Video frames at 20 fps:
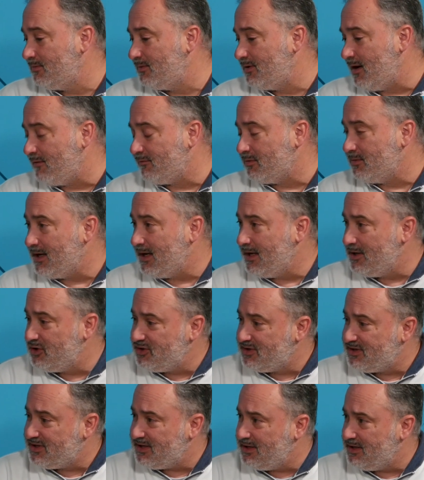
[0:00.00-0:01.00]
government
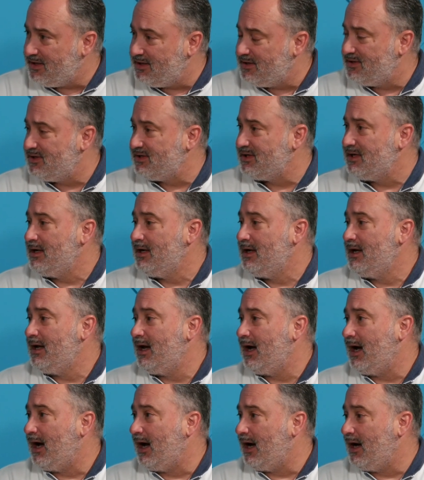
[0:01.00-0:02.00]
agencies,
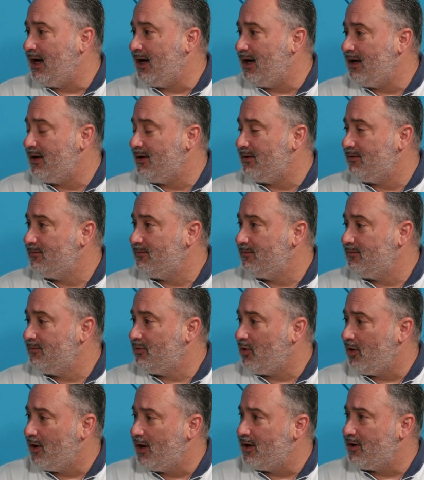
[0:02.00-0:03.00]

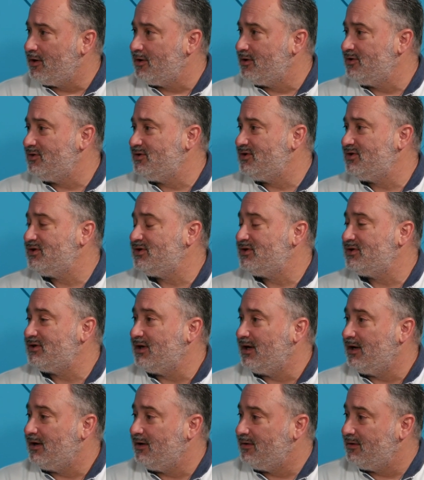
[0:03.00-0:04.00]
lawyers,
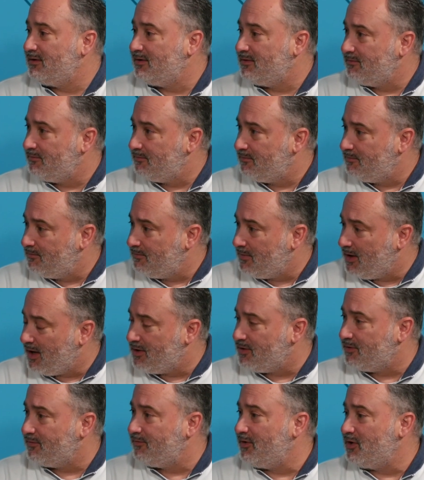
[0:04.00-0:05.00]

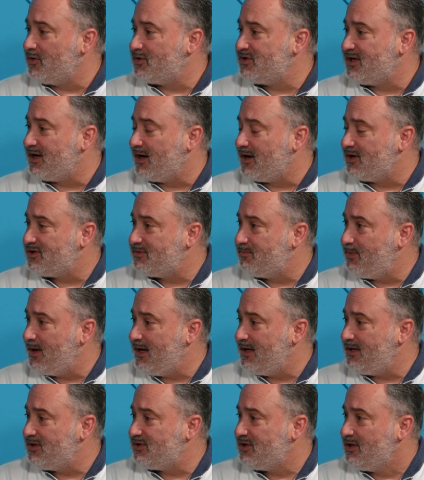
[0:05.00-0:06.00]
other folks in our
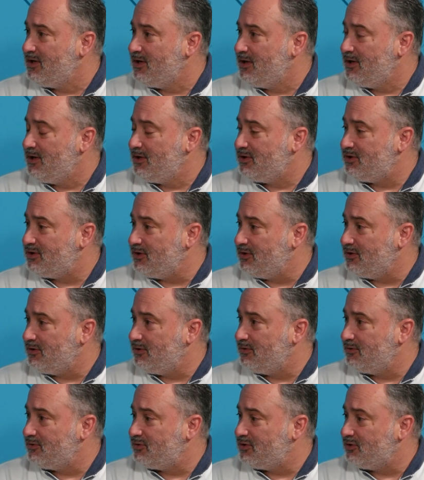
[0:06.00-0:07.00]
space
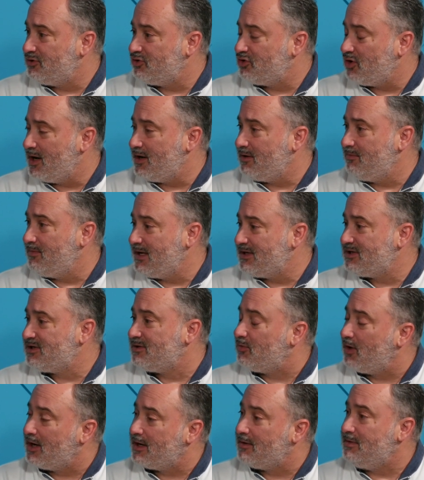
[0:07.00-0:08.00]
to try to make
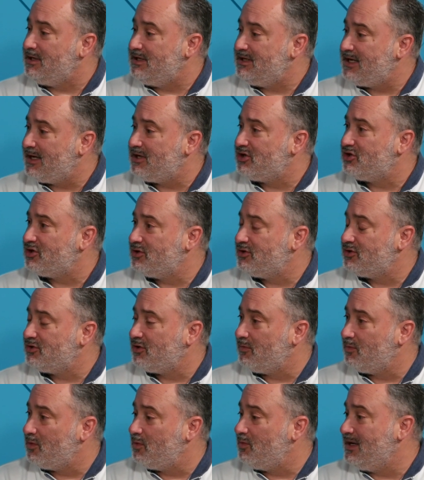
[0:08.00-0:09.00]
some recommendations
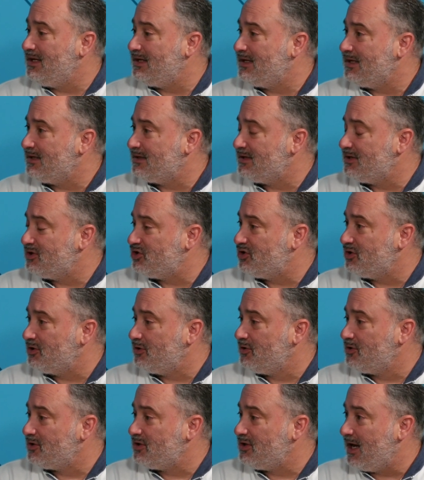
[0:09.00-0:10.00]
on what we think this
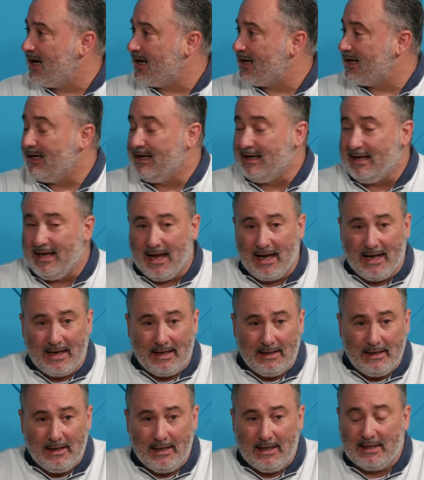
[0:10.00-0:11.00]
should look like.
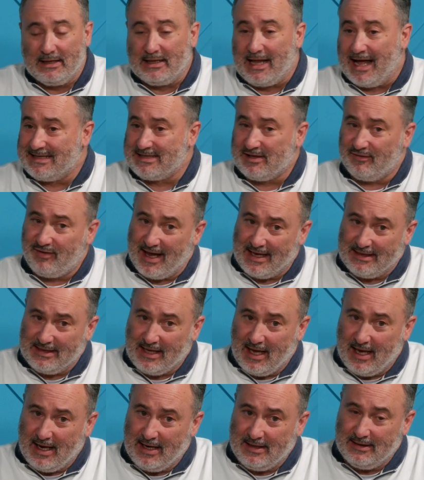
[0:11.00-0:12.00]
Again, lots of
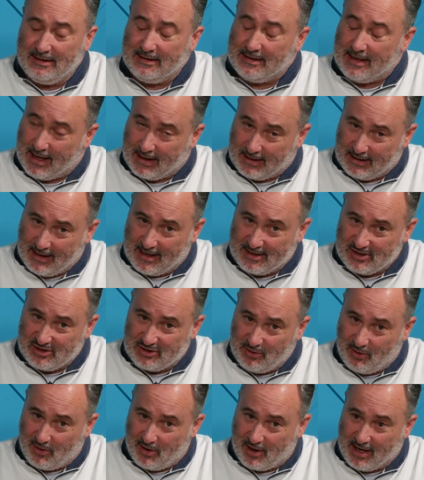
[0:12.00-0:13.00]
headline, not a lot of
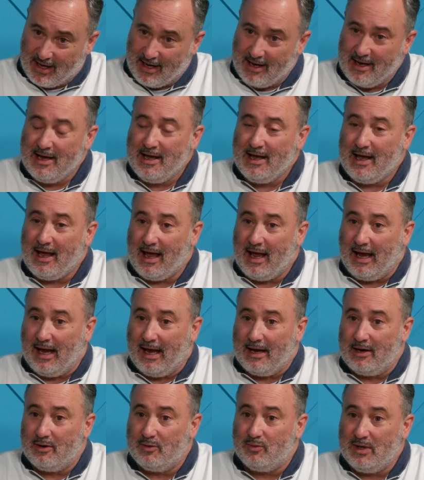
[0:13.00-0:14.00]
story.
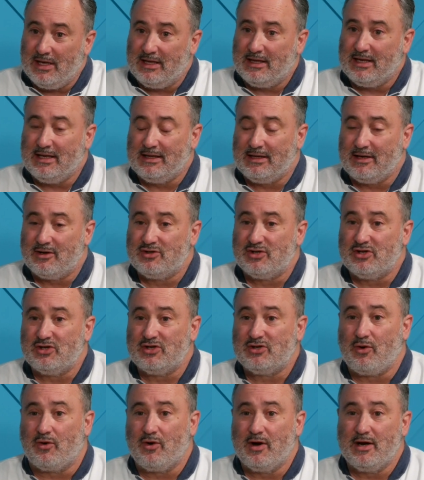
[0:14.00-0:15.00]
And we think there's a
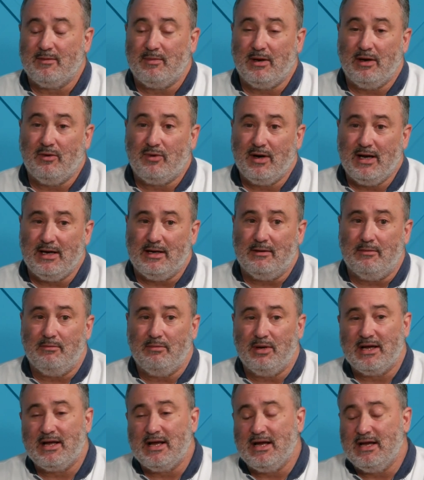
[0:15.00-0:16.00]
story to be written
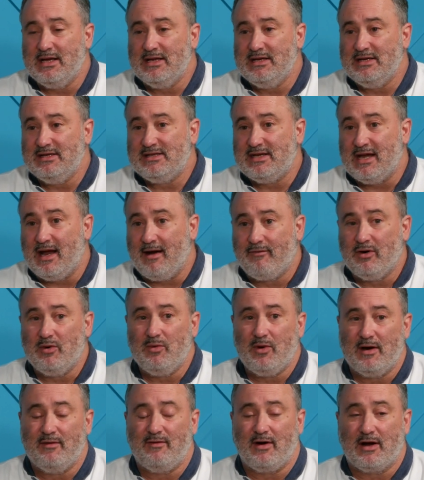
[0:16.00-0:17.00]
because every
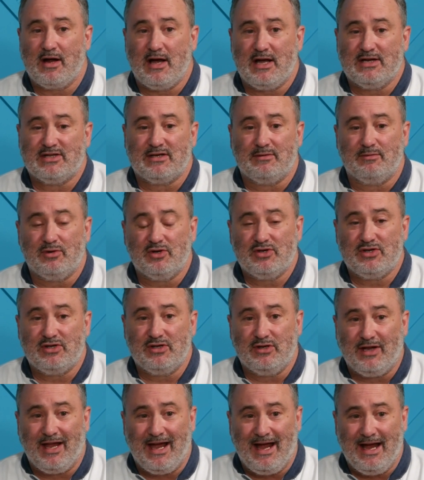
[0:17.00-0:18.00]
one of our customers
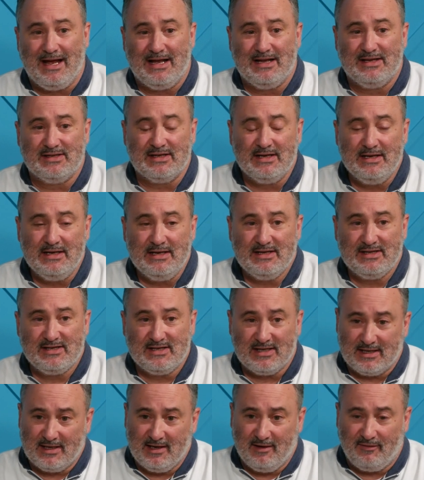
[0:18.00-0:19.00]
still has
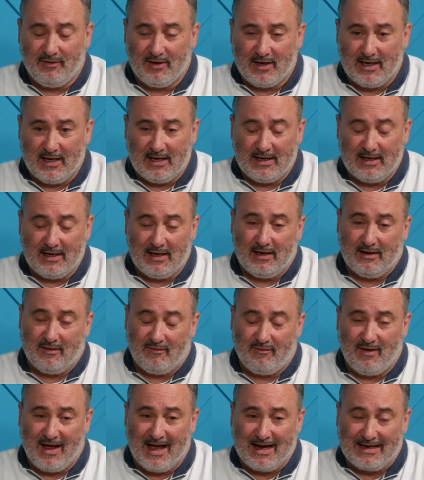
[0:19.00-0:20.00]
significant and,
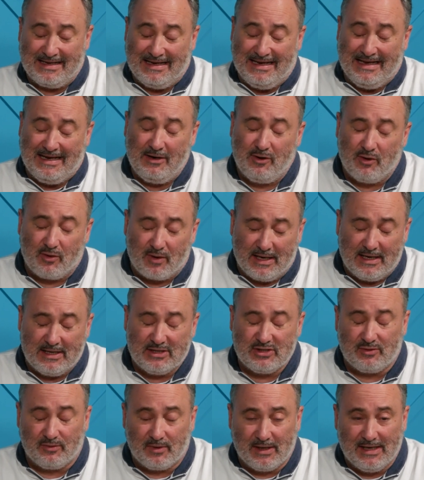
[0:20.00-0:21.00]
in fact,
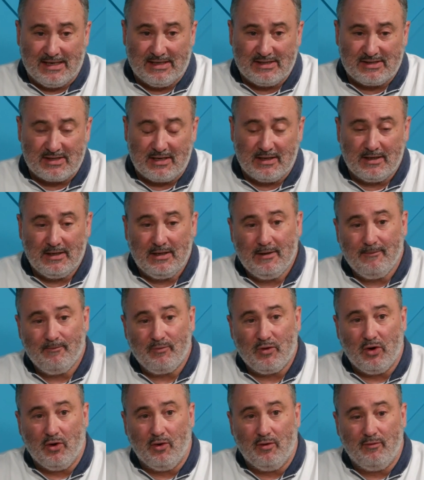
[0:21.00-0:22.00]
increased risk
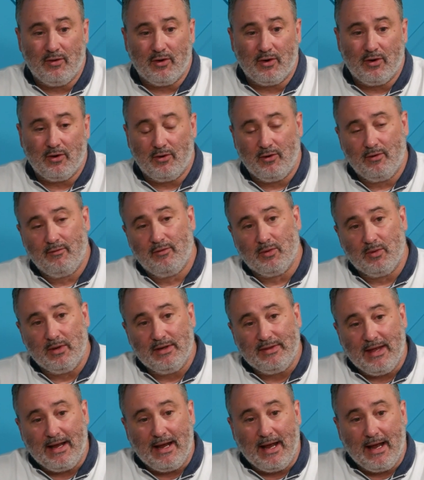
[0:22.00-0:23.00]
over
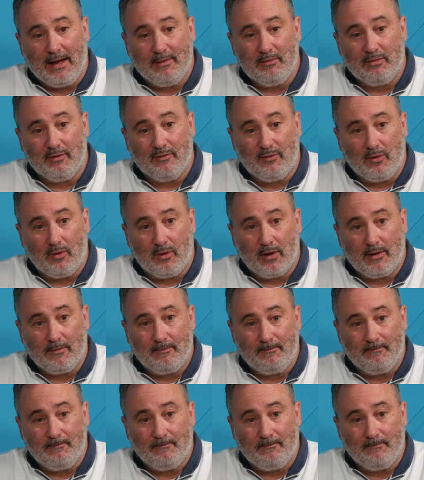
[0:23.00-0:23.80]
what they had before.